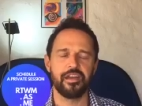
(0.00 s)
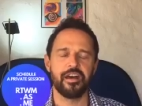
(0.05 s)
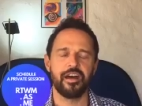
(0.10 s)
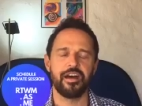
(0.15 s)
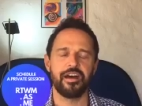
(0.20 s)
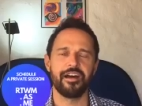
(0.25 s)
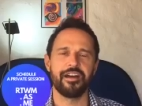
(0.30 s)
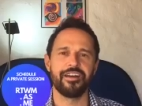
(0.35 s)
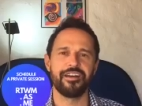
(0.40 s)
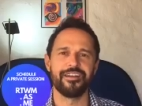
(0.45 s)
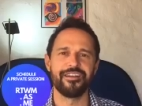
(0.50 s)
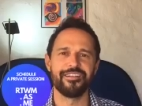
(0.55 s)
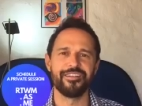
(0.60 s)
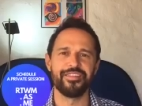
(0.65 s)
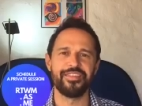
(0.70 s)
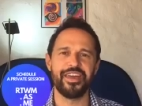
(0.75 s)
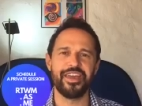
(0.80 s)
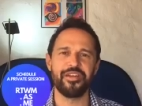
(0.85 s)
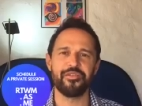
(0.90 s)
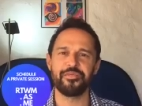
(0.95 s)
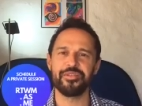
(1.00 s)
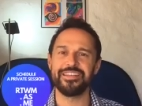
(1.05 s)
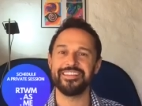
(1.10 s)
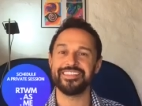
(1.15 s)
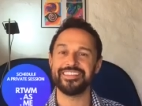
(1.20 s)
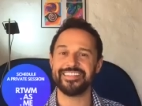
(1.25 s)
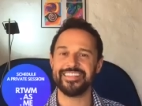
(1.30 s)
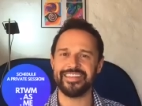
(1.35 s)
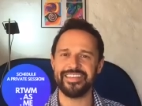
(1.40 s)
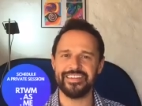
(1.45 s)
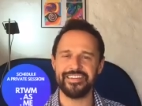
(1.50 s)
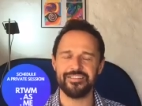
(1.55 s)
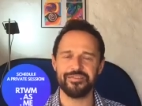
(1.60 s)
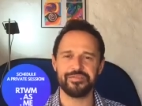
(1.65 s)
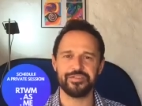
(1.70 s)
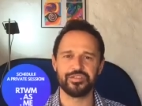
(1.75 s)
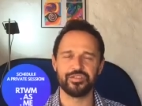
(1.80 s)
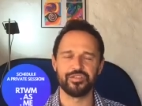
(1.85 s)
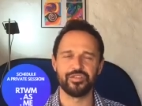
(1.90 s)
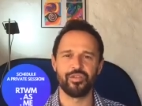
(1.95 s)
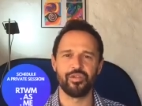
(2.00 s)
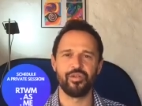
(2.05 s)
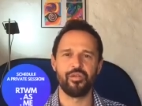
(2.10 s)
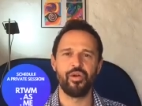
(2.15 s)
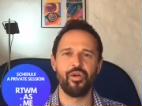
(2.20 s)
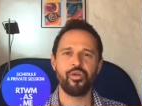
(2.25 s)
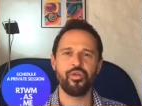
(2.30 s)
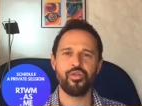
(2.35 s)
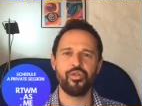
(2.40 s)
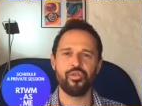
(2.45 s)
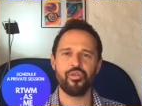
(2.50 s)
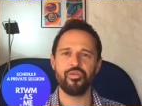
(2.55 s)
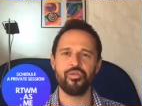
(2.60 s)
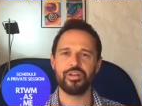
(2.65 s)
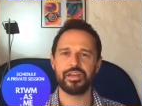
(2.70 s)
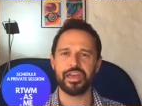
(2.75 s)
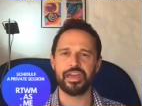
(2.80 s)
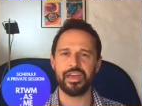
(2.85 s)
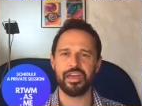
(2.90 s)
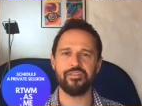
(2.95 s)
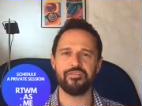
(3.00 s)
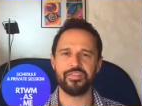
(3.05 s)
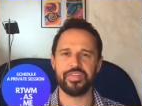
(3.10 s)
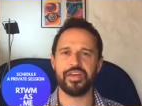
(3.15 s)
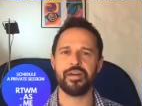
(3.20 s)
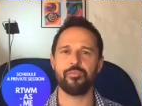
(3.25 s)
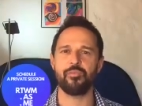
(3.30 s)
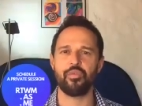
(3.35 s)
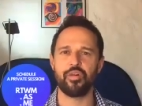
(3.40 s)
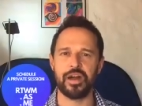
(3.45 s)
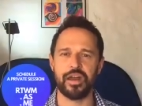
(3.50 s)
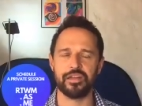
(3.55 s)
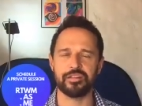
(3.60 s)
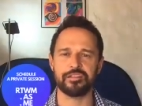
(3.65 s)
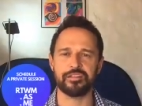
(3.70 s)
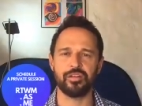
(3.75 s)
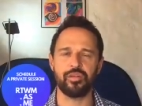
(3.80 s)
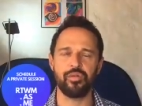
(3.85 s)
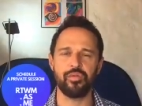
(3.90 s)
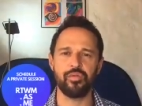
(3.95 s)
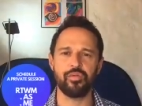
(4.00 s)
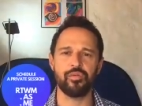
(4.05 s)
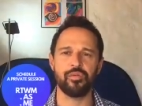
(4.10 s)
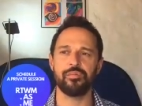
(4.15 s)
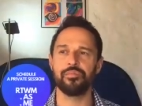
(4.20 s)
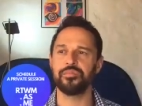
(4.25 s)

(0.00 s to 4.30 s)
they received, you know, who gave them what, who,